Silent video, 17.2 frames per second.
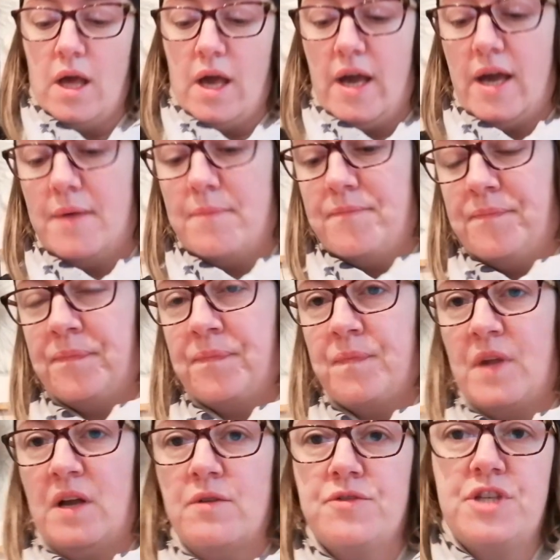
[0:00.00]

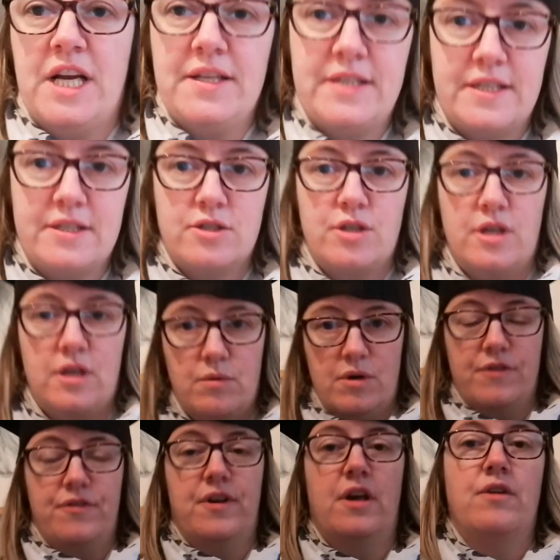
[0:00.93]
Um, I've chatted
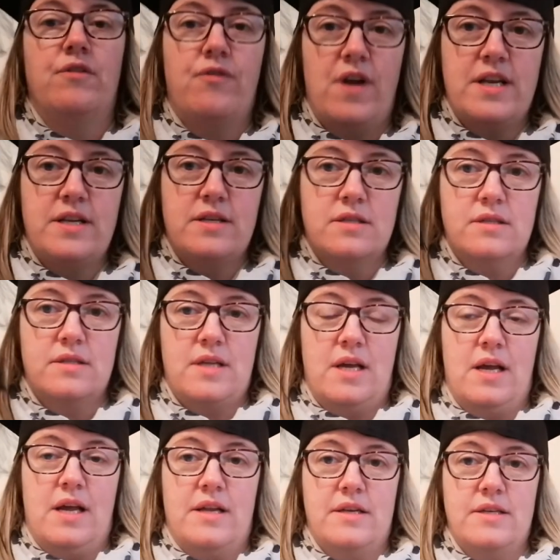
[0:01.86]
to a few friends
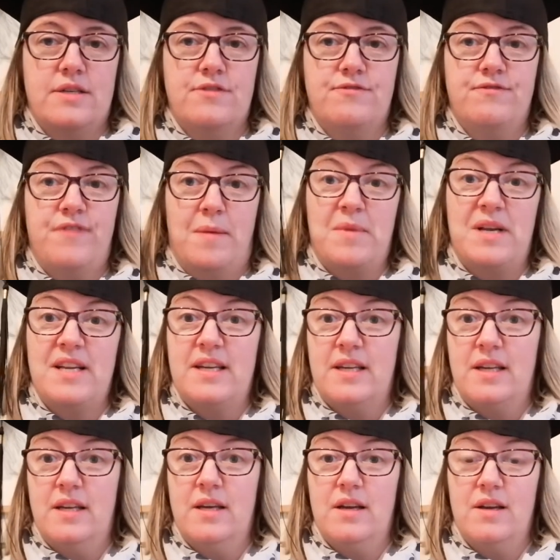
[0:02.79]
and
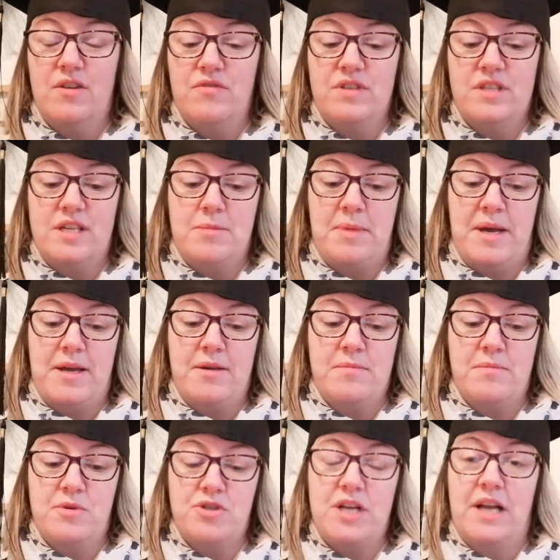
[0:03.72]
family, obviously,
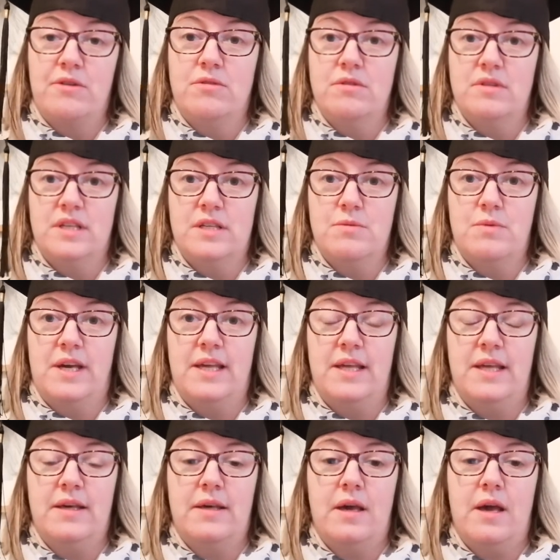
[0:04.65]
about my channel this
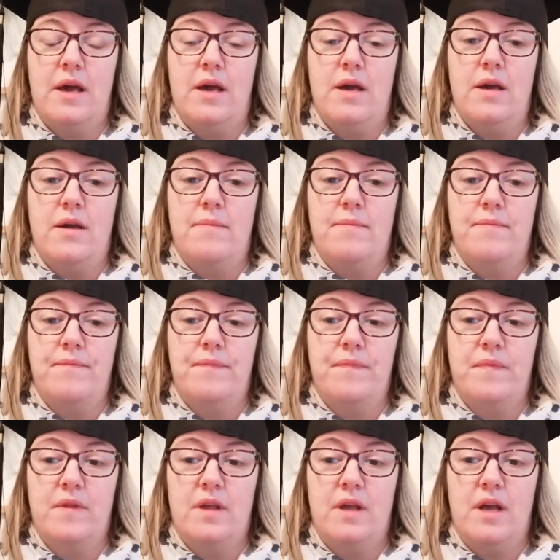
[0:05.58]
week,
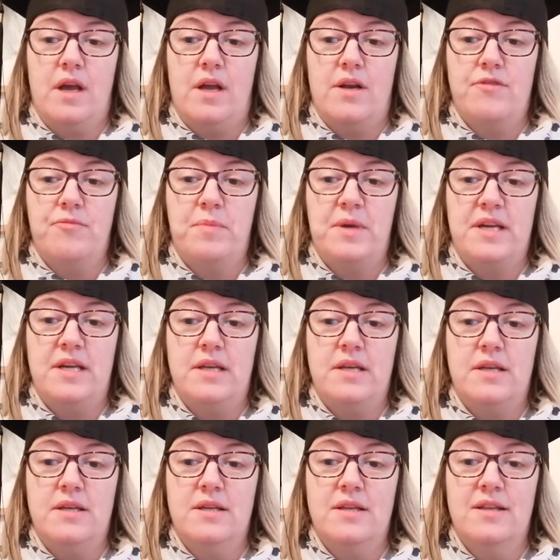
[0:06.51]
um, and I've
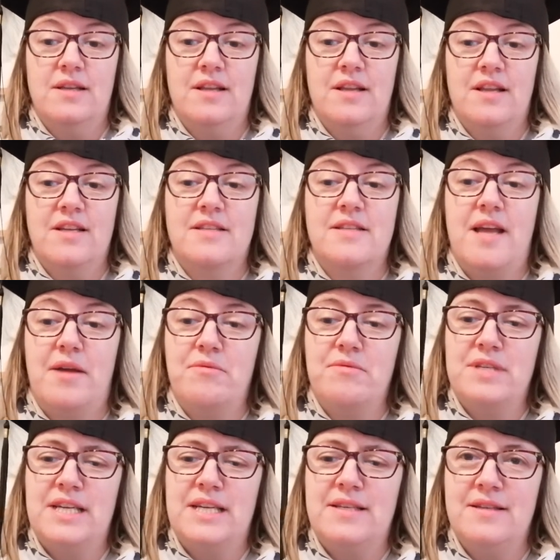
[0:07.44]
been
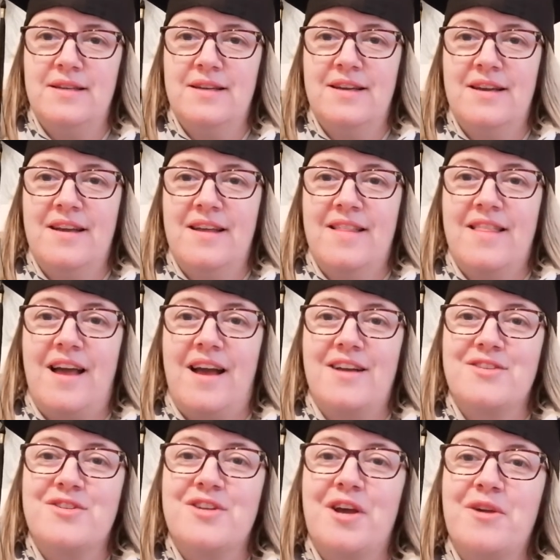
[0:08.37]
astounded
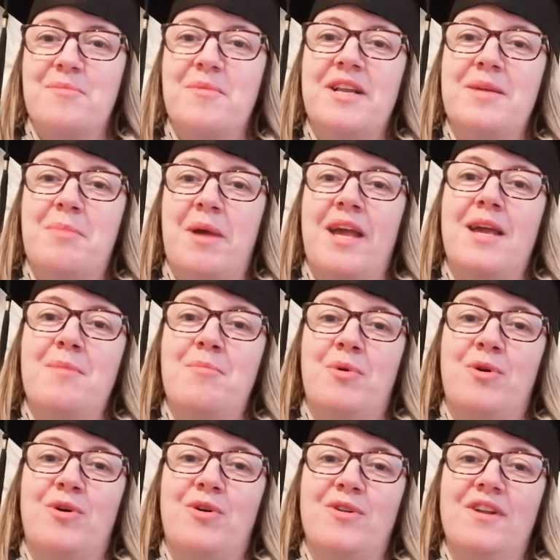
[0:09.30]
that so many
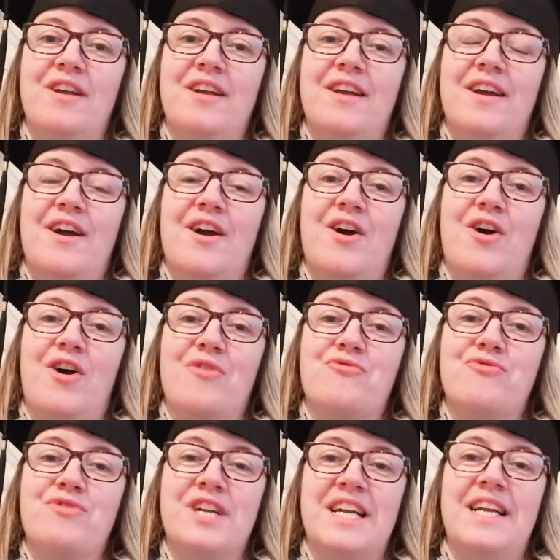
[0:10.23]
people are
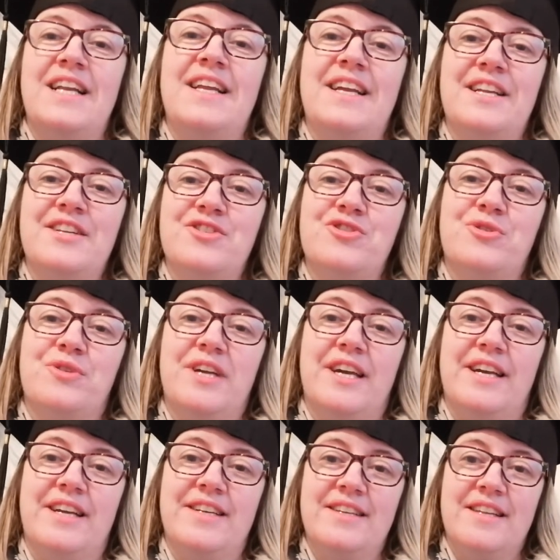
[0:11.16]
really
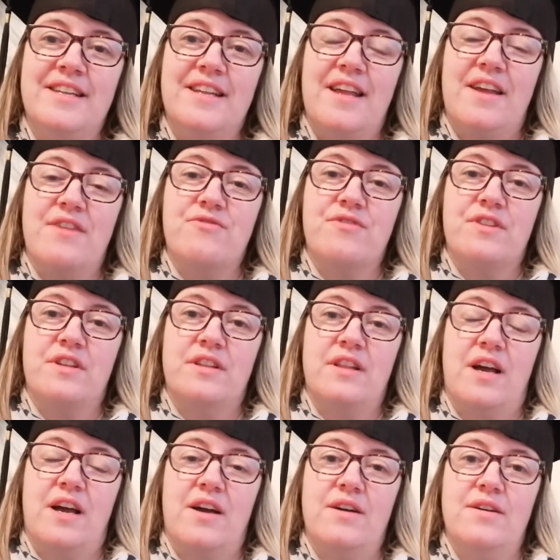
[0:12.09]
enjoying everything
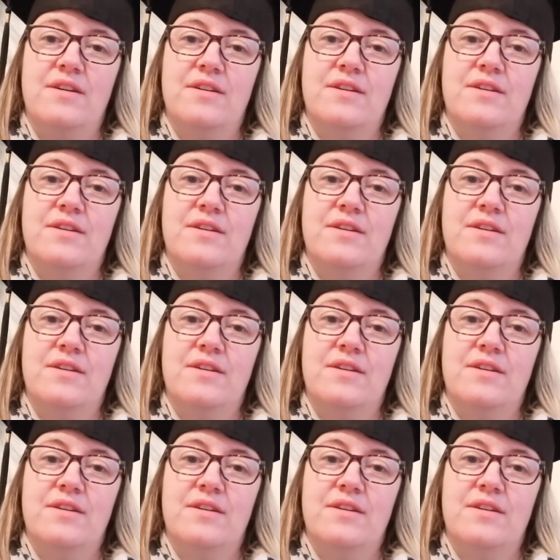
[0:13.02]
that